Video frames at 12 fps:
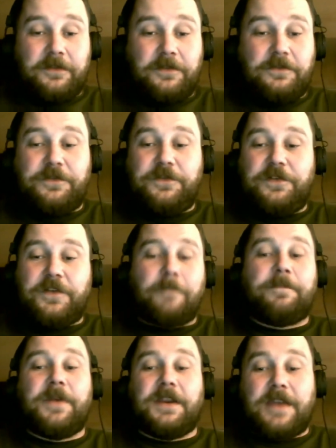
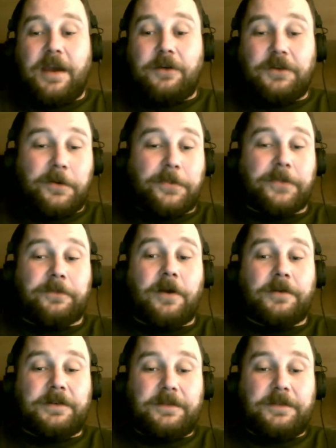jumping down your throat.